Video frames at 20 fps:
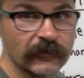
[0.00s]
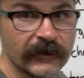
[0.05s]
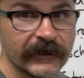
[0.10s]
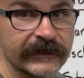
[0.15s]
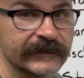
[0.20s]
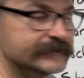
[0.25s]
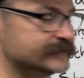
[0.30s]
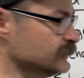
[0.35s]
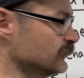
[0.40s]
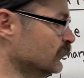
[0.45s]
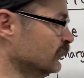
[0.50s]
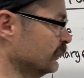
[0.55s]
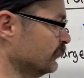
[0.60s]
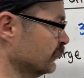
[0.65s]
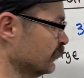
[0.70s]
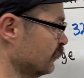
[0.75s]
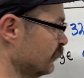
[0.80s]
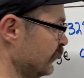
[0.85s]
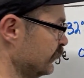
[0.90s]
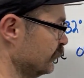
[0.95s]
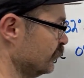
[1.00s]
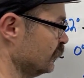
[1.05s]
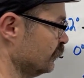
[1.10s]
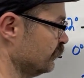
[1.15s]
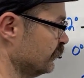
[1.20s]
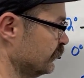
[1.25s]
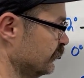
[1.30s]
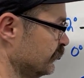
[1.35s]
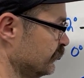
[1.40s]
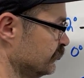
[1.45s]
right? So I'm going to write it
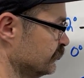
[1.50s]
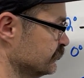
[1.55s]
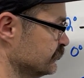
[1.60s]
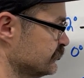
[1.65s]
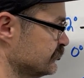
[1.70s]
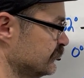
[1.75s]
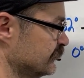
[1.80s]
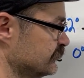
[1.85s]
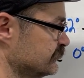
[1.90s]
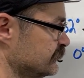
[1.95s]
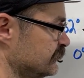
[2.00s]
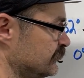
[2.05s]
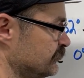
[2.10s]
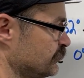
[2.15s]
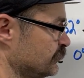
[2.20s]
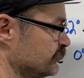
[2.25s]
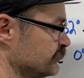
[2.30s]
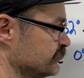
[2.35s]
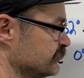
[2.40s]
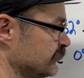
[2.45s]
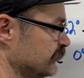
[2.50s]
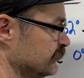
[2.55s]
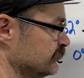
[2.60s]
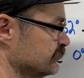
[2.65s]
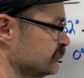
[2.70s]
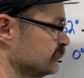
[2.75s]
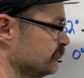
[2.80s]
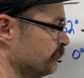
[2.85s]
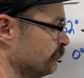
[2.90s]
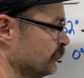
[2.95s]
over here,
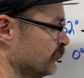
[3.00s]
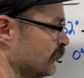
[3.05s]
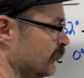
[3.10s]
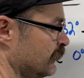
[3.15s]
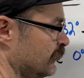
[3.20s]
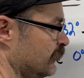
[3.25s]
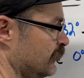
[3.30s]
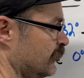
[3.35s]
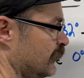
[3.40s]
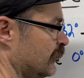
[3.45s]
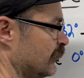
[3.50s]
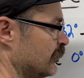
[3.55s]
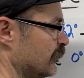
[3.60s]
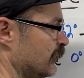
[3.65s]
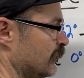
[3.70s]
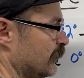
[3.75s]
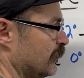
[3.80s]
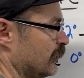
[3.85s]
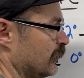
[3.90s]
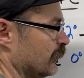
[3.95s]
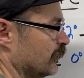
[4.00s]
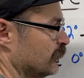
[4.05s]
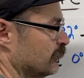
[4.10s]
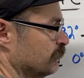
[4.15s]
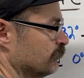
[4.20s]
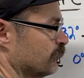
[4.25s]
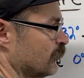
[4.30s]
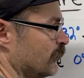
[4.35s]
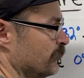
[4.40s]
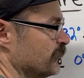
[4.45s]
60%
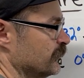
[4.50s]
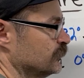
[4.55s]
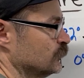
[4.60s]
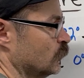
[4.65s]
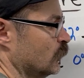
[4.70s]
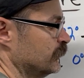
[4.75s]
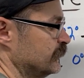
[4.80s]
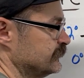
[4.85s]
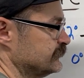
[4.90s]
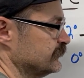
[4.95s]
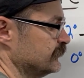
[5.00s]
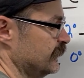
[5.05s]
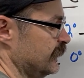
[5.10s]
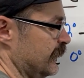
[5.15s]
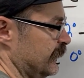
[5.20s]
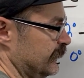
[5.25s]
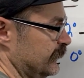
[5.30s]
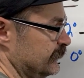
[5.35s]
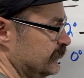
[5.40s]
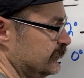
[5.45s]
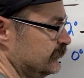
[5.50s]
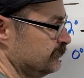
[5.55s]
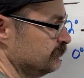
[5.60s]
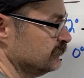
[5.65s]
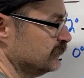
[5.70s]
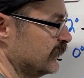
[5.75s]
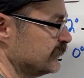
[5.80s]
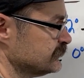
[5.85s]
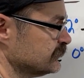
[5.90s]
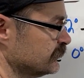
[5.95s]
from the 20 to the 80,
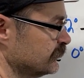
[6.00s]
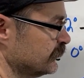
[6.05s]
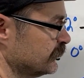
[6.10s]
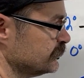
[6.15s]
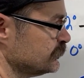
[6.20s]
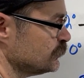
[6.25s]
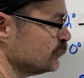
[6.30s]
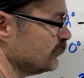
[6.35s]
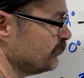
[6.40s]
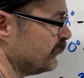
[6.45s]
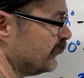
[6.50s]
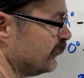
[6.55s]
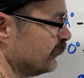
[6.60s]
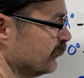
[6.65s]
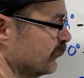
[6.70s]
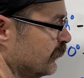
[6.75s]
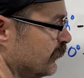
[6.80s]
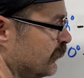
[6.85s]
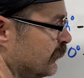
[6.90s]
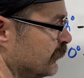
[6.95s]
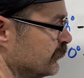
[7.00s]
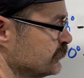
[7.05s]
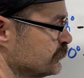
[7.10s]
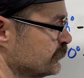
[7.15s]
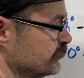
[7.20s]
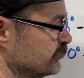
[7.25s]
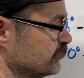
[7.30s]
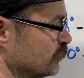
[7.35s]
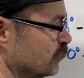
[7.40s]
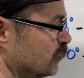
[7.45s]
that's going to get you about
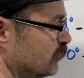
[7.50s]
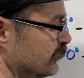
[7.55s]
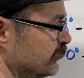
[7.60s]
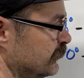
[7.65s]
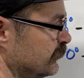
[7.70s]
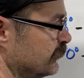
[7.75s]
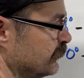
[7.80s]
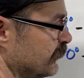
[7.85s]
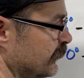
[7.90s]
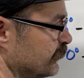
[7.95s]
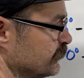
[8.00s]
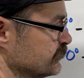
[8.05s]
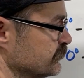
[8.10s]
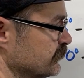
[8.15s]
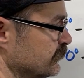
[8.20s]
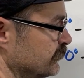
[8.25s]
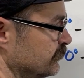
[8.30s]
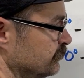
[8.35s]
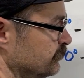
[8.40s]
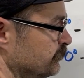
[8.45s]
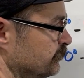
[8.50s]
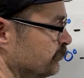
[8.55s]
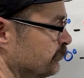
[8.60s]
120,000